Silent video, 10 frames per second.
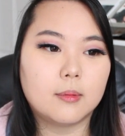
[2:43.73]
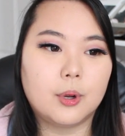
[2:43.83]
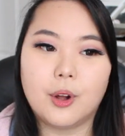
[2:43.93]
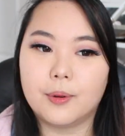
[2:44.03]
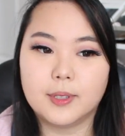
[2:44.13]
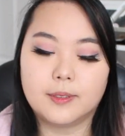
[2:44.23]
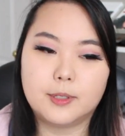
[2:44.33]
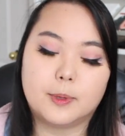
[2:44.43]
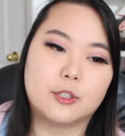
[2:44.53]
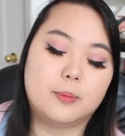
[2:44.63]
will always have a
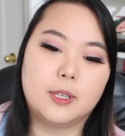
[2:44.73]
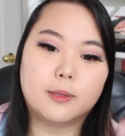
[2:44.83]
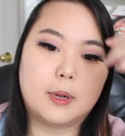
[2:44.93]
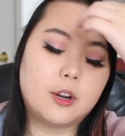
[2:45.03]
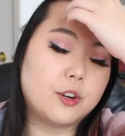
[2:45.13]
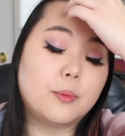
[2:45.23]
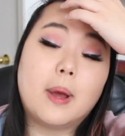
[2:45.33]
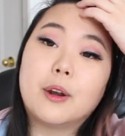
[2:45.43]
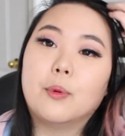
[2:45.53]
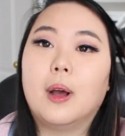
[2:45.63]
special place in my heart no
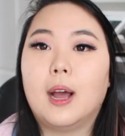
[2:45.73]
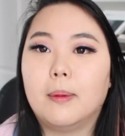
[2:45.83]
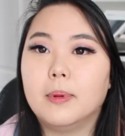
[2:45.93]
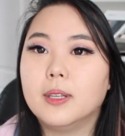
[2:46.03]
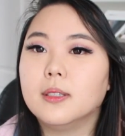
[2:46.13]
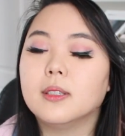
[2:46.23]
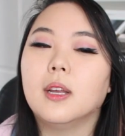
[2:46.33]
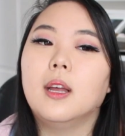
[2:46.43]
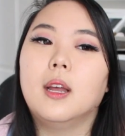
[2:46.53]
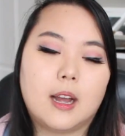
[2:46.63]
matter what happens.
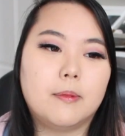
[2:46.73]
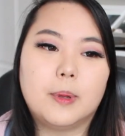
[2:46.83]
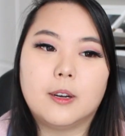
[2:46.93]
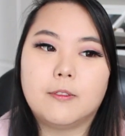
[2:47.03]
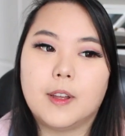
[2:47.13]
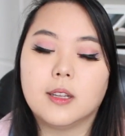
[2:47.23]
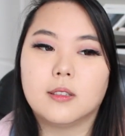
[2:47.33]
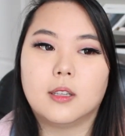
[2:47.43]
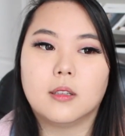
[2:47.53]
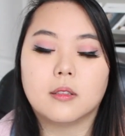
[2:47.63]
I've been a fan
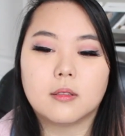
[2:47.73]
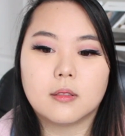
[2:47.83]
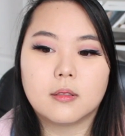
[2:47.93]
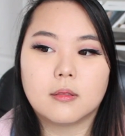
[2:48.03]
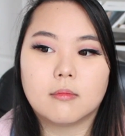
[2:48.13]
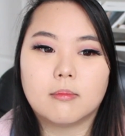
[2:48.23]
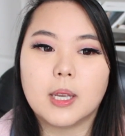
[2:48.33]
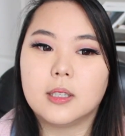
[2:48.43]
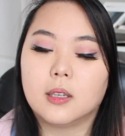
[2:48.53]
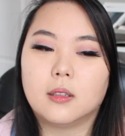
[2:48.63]
since
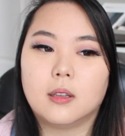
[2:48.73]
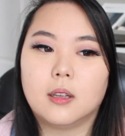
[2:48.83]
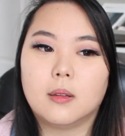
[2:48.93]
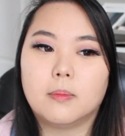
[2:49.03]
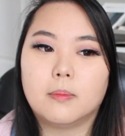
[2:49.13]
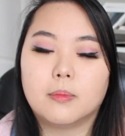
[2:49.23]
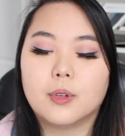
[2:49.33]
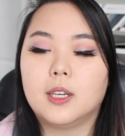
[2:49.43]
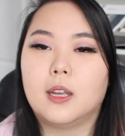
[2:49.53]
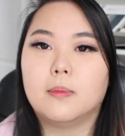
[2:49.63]
basically
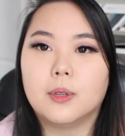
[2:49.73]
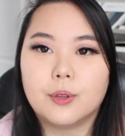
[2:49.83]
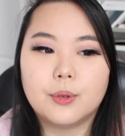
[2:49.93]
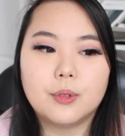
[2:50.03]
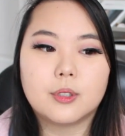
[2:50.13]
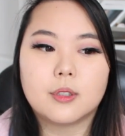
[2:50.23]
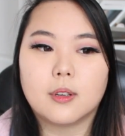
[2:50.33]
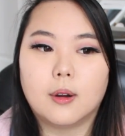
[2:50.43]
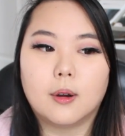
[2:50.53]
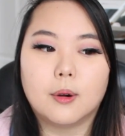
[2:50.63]
pre-debut,
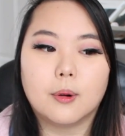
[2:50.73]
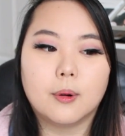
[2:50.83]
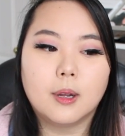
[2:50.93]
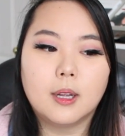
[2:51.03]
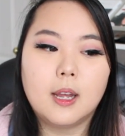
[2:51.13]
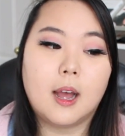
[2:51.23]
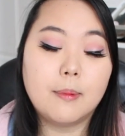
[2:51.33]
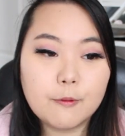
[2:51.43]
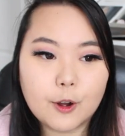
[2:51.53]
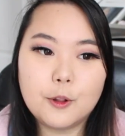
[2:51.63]
so I've
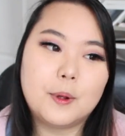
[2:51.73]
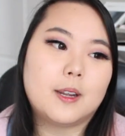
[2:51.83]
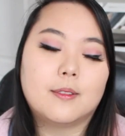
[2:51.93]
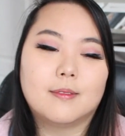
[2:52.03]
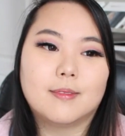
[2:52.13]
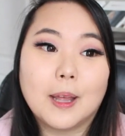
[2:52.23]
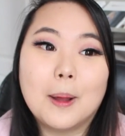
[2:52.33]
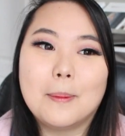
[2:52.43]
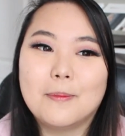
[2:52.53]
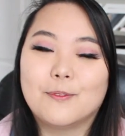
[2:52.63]
been following
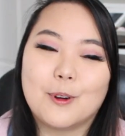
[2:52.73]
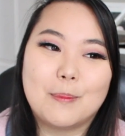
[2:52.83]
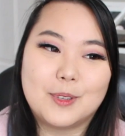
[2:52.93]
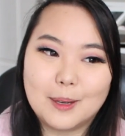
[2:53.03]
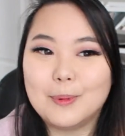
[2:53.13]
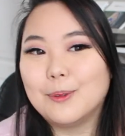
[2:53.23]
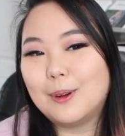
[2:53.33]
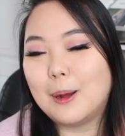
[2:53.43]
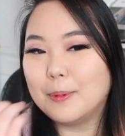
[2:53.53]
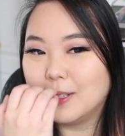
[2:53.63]
them from debut
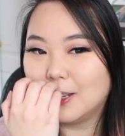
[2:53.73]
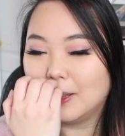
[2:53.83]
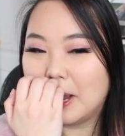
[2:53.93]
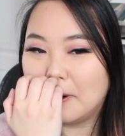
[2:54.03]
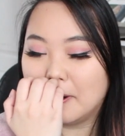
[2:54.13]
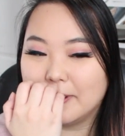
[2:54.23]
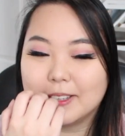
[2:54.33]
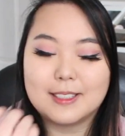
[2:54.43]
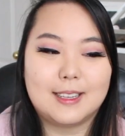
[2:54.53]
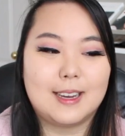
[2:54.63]
up until now,
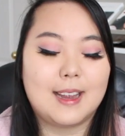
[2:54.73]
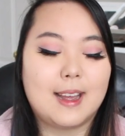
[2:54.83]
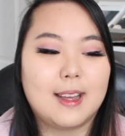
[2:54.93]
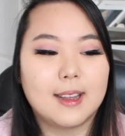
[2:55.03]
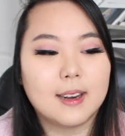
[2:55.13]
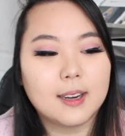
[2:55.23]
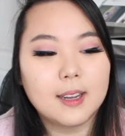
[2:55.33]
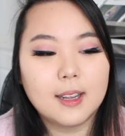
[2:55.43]
obviously, and